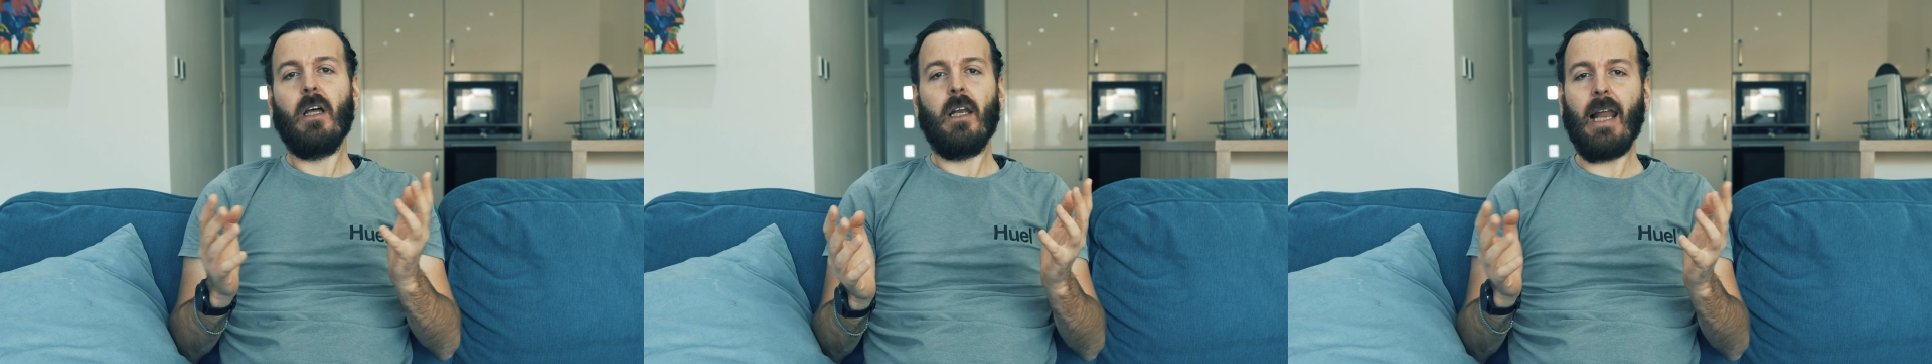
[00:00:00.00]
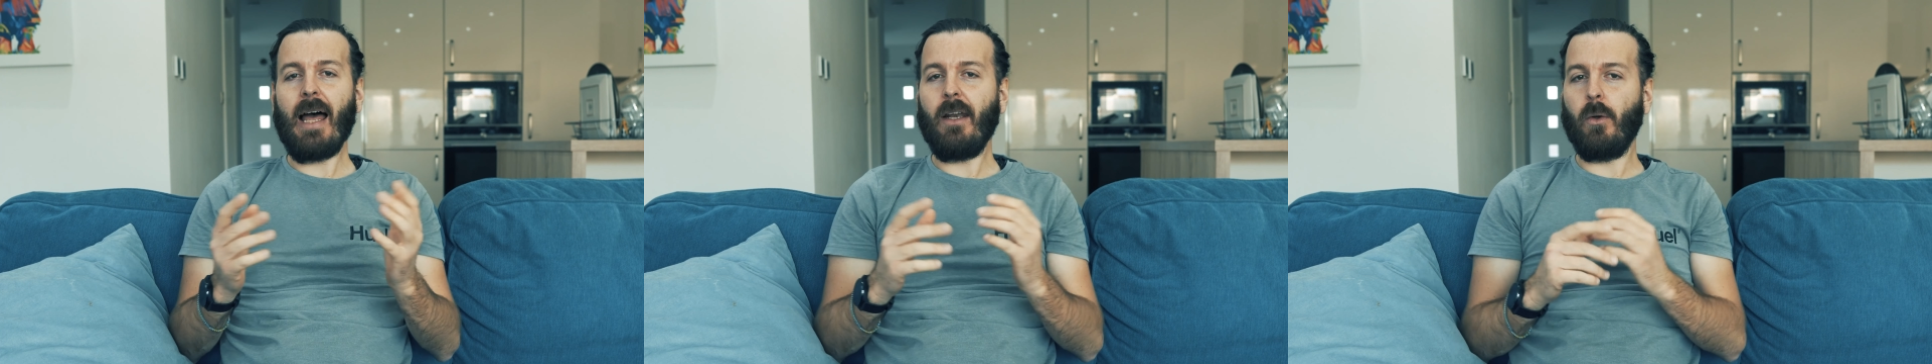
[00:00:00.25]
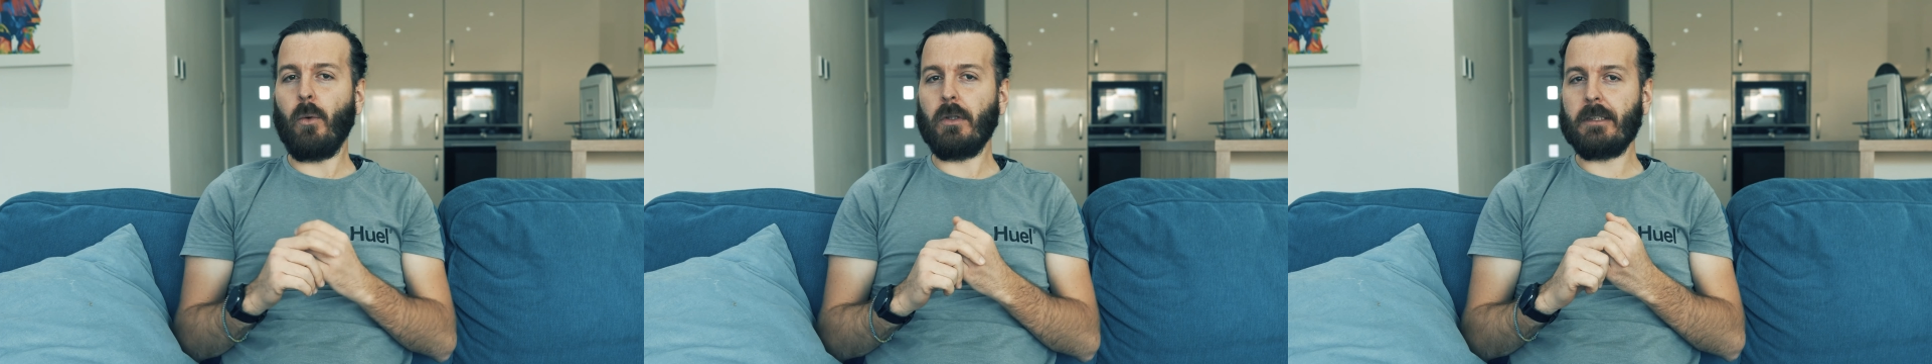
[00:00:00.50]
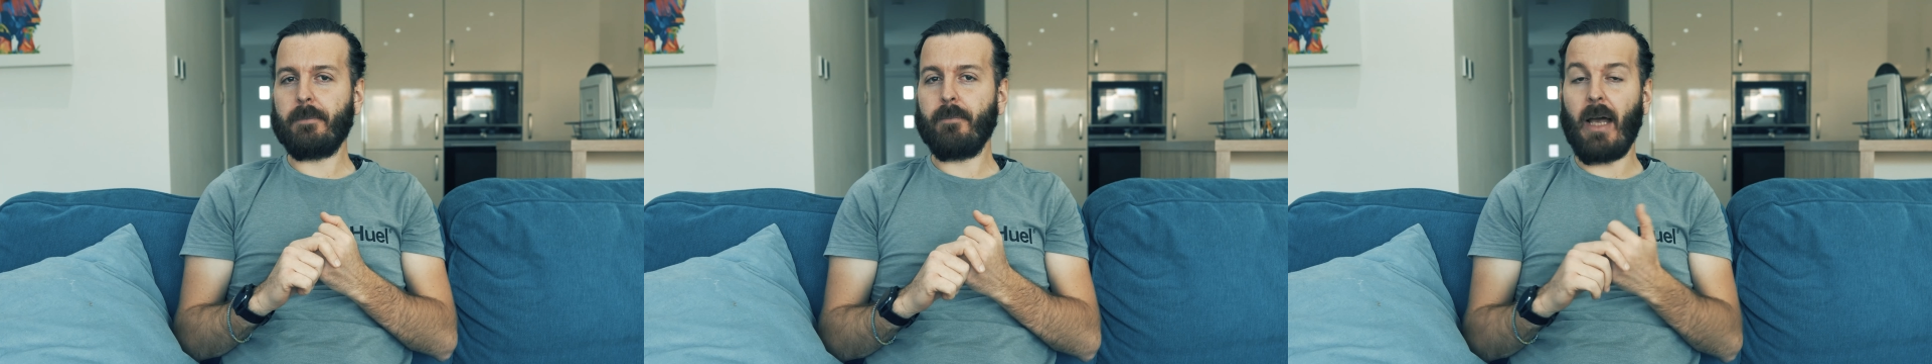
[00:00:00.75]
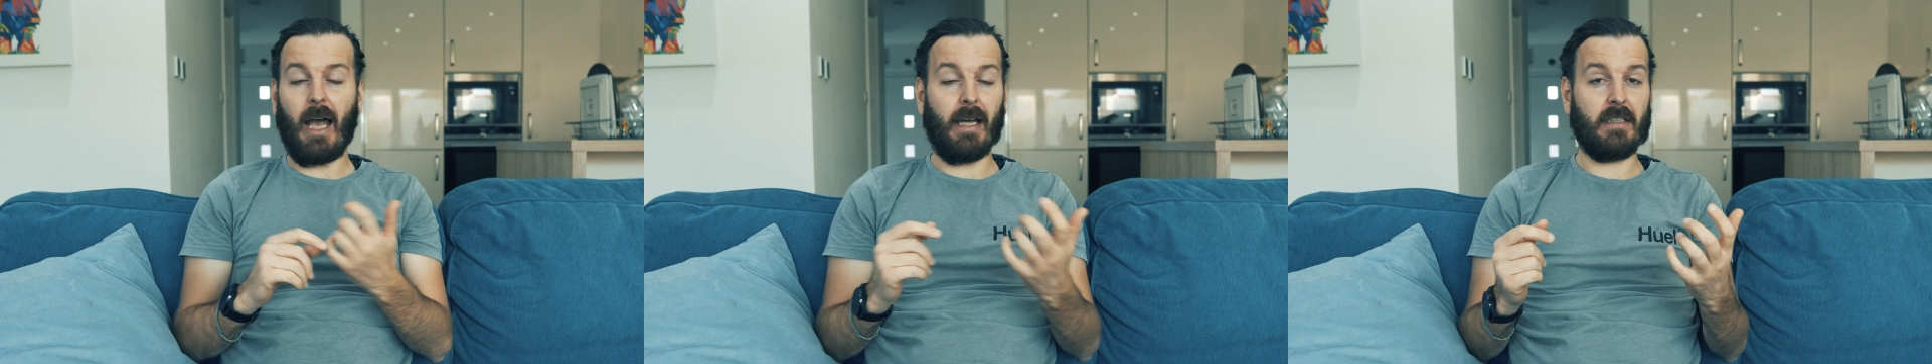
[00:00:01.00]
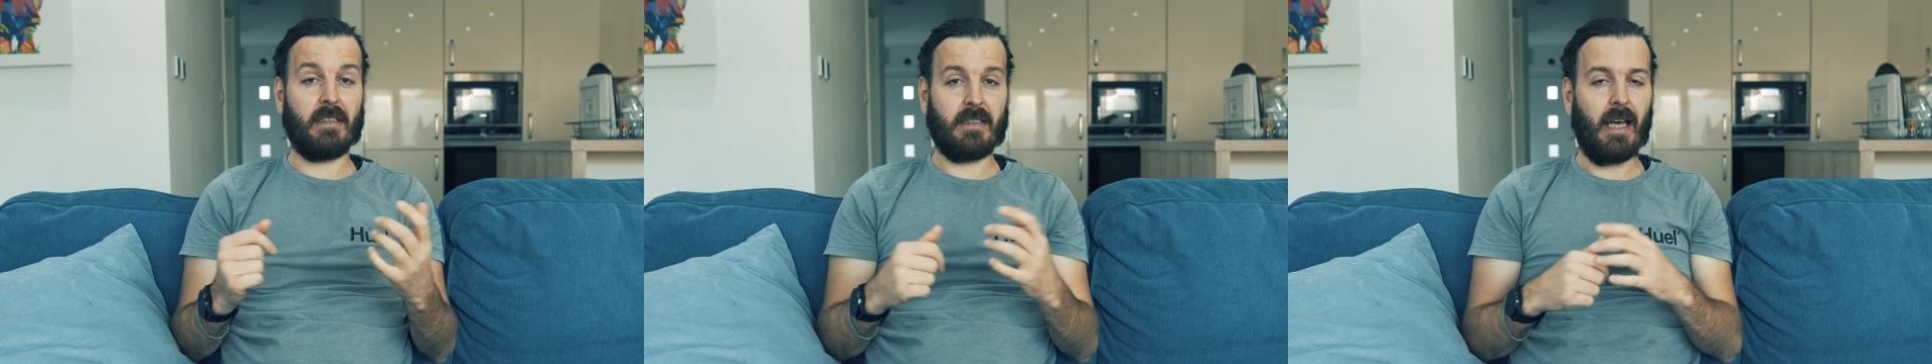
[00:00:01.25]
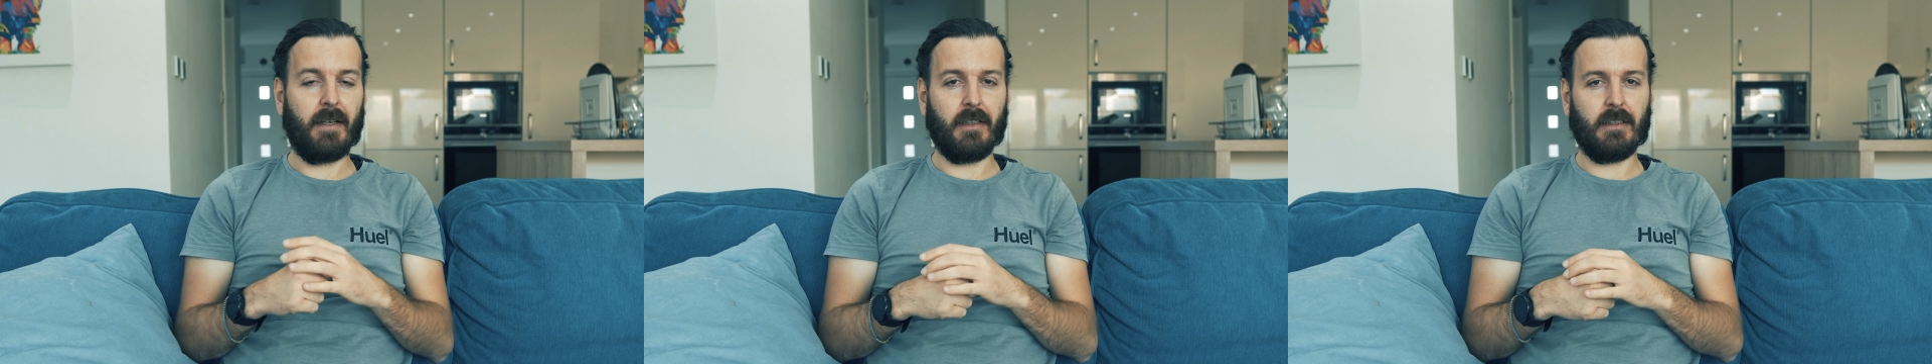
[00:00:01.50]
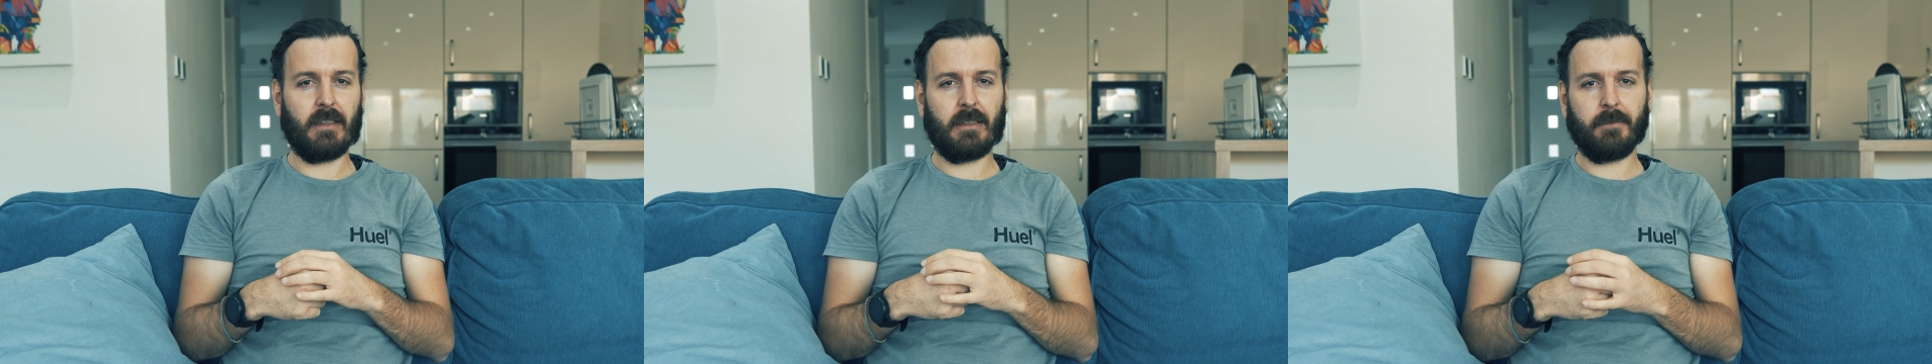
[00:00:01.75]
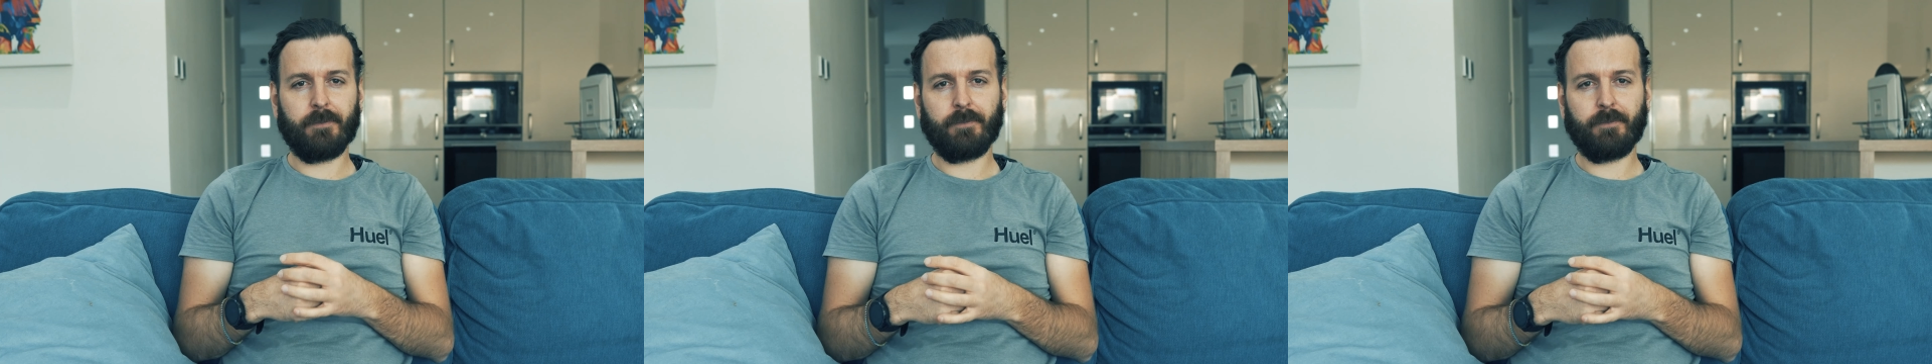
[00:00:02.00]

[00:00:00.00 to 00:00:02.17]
landlords and tenants.